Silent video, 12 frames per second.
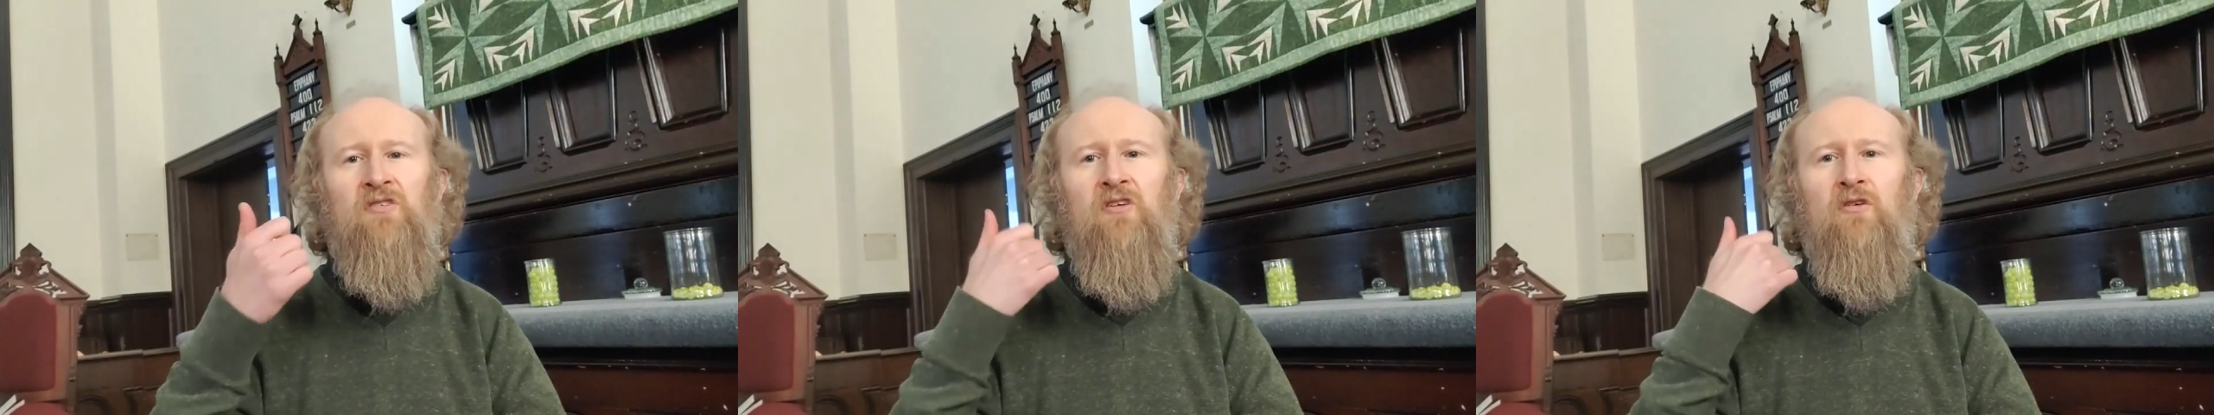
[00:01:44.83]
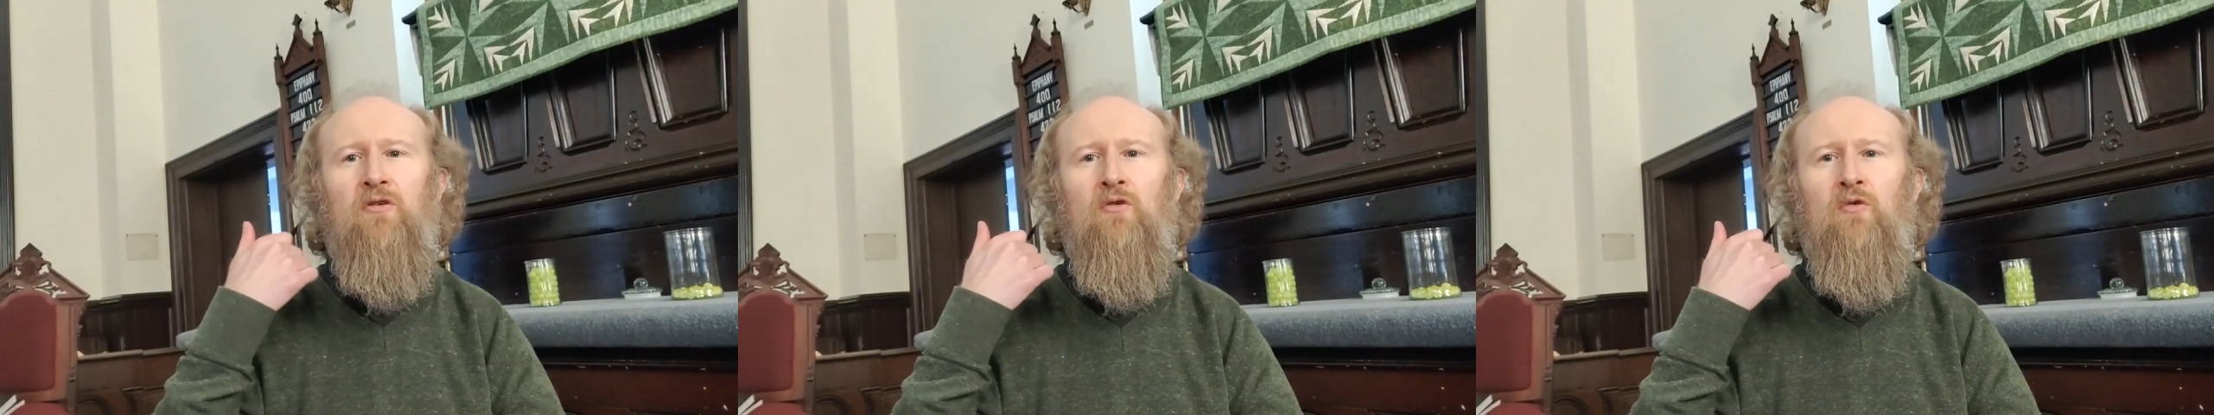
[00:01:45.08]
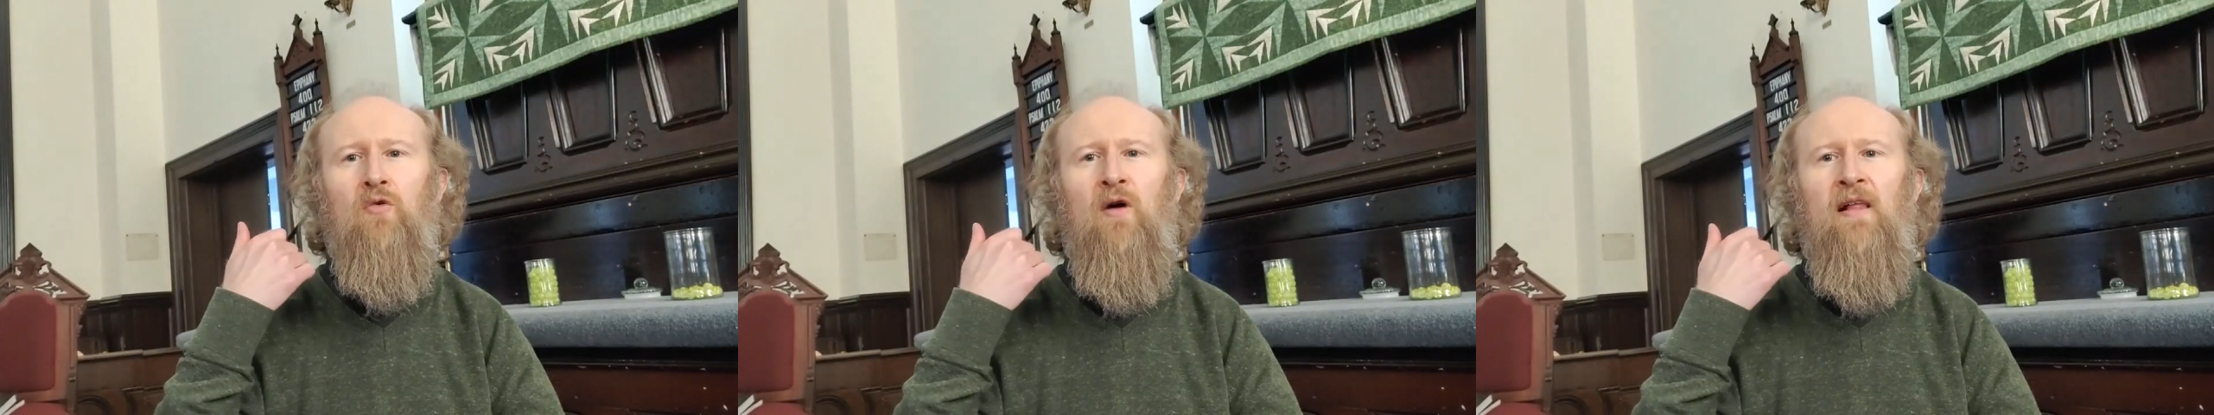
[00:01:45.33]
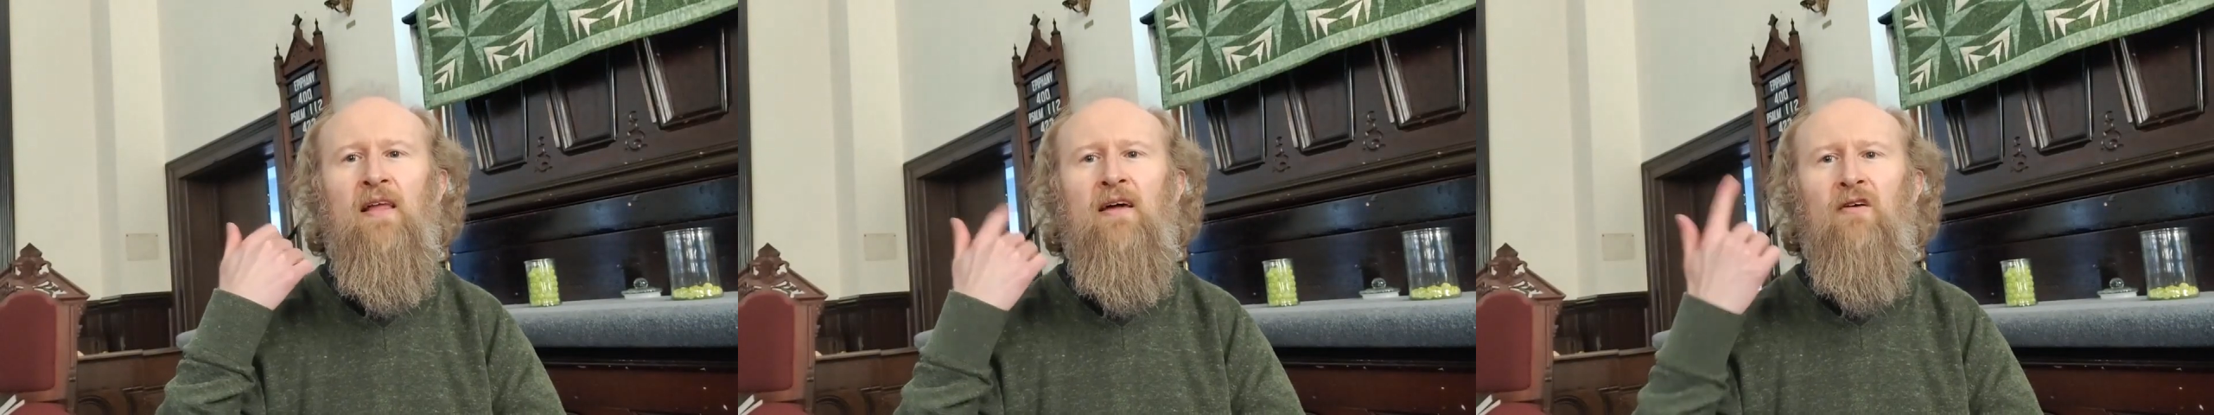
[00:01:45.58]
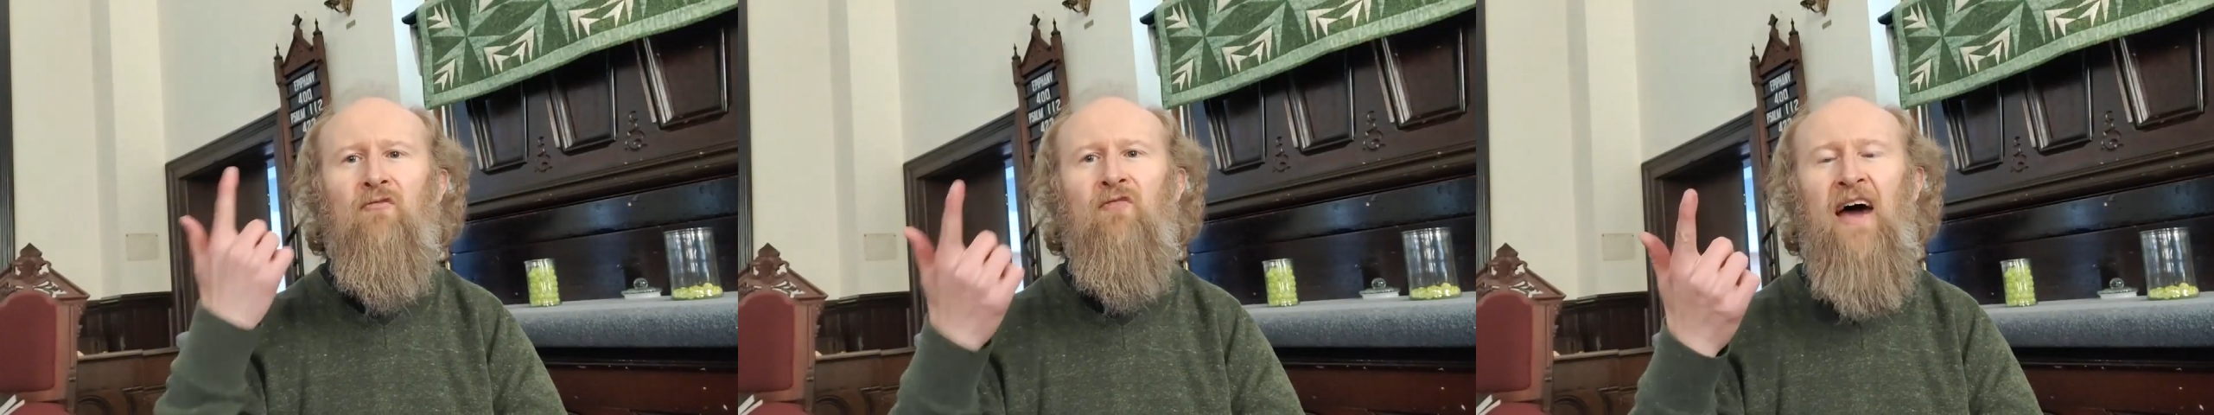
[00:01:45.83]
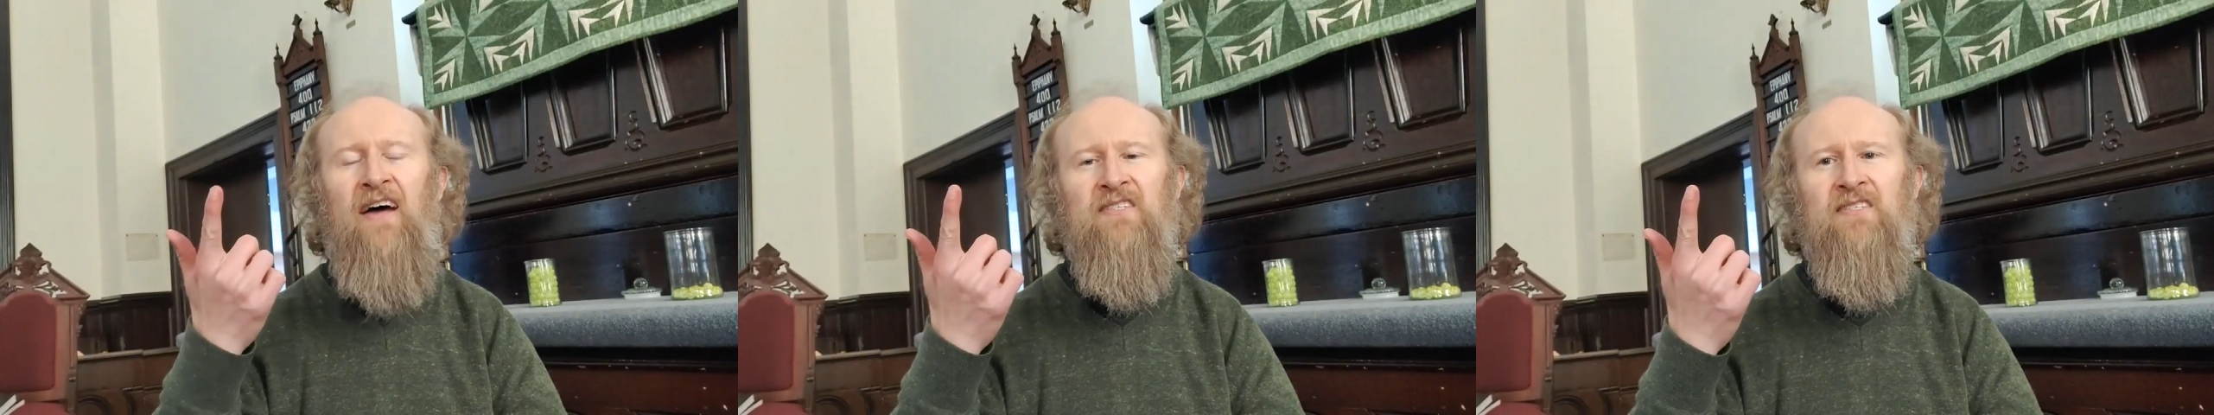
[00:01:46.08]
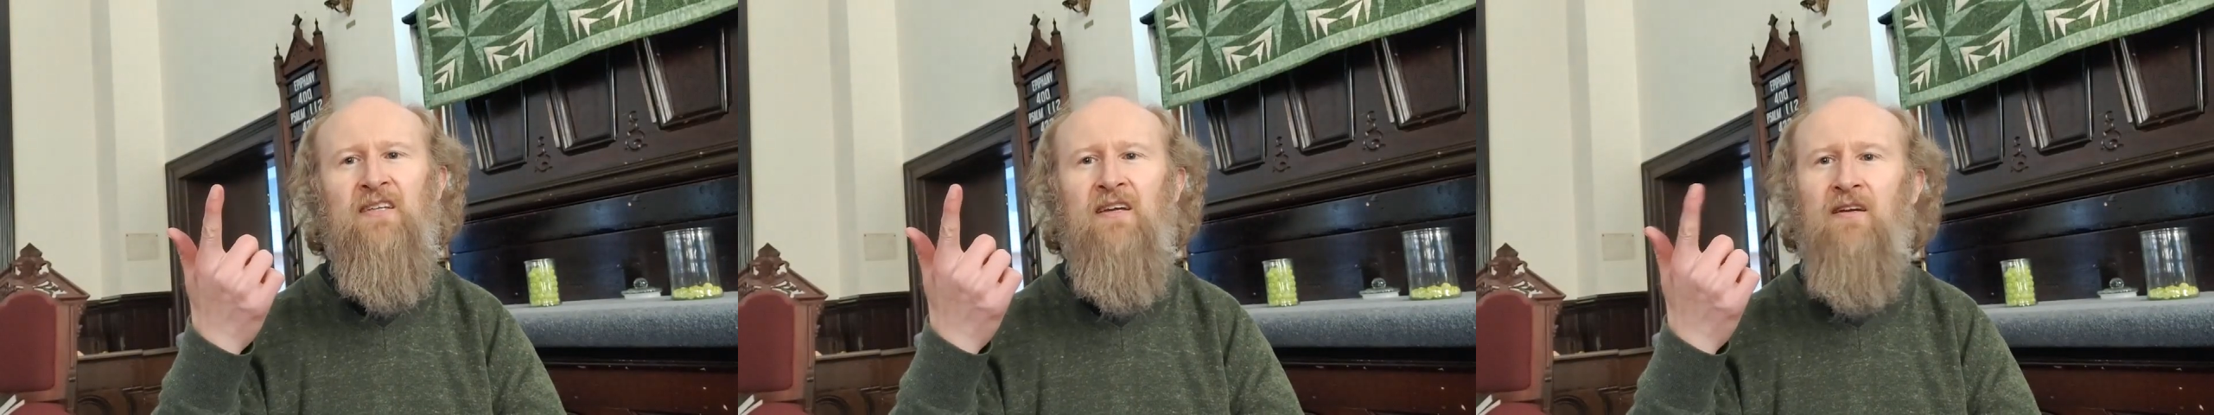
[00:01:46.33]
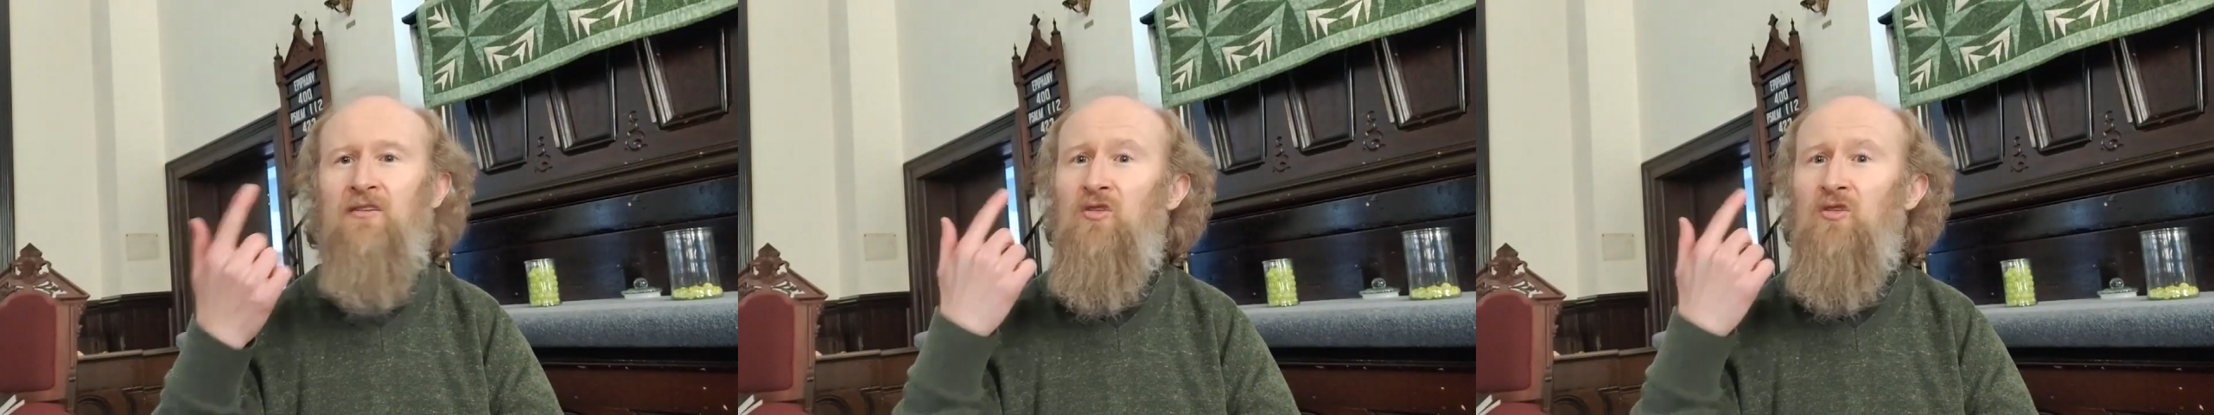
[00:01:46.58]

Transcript: do fasting,